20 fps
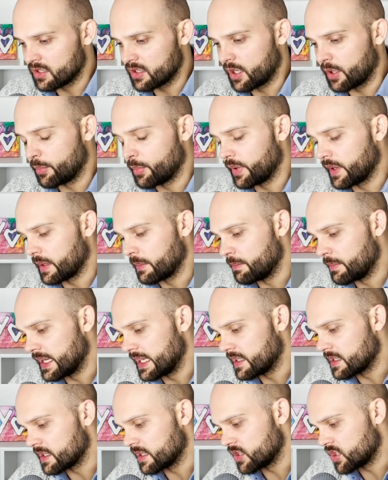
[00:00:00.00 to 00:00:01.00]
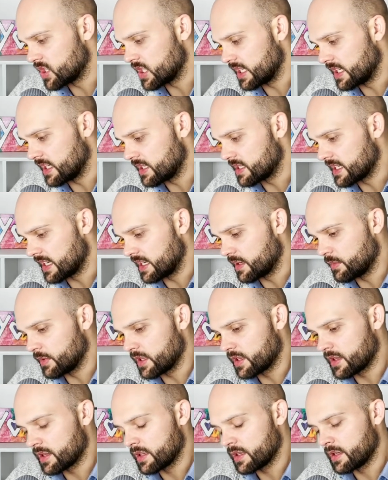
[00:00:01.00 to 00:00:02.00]
You know, putting meat and cheese in
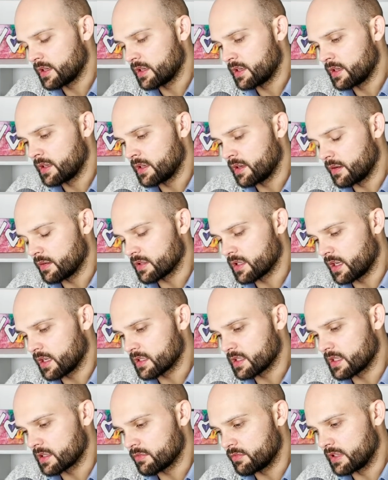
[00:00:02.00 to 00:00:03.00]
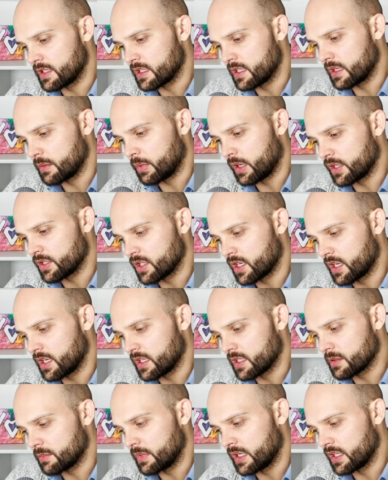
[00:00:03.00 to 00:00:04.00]
with, I was asked this recently by a
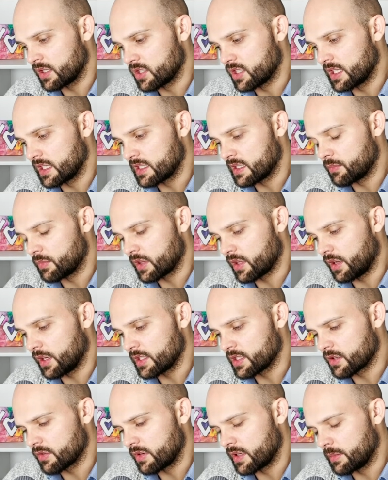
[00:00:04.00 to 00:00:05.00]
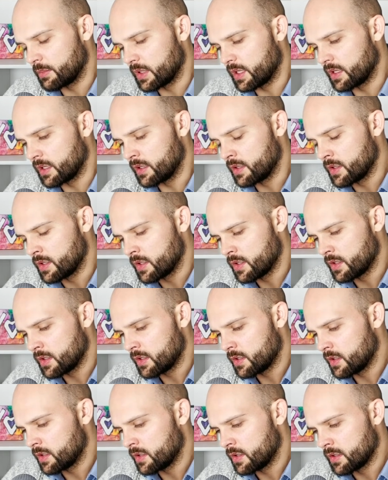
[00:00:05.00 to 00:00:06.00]
journalist, meat and cheese in with ice cream and,
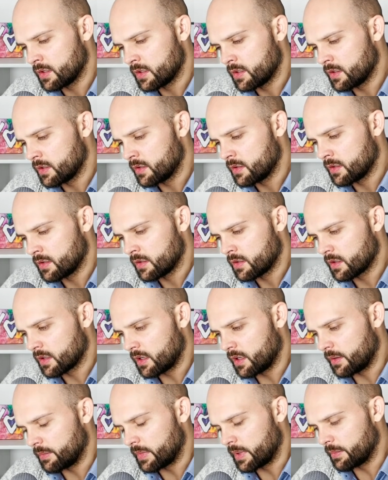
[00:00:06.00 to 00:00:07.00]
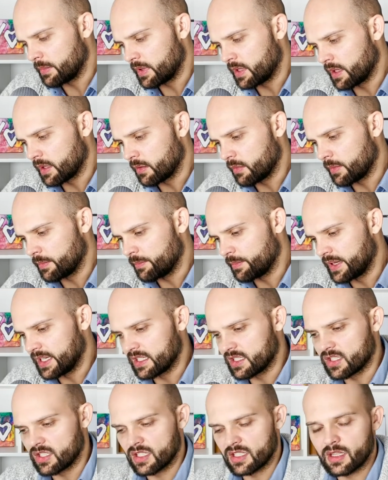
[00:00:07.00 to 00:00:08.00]
can't remember the other one, but
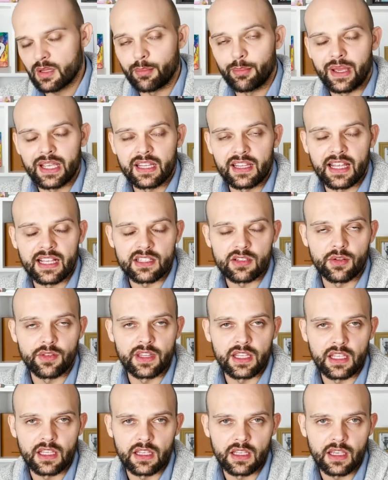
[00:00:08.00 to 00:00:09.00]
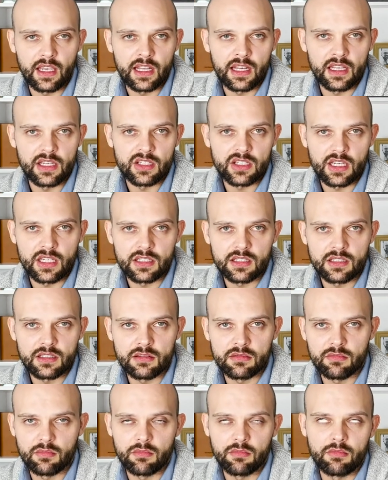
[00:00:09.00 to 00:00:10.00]
it's just the bait that's on the
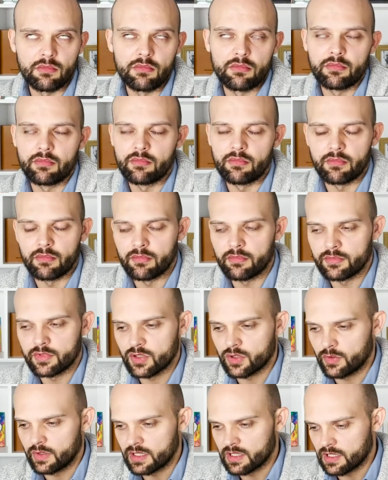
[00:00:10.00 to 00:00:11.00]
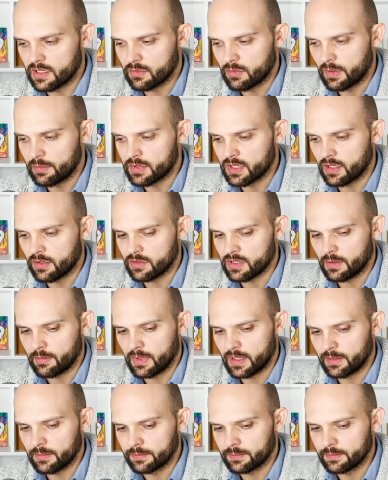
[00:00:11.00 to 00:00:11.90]
NHS Choices website or something.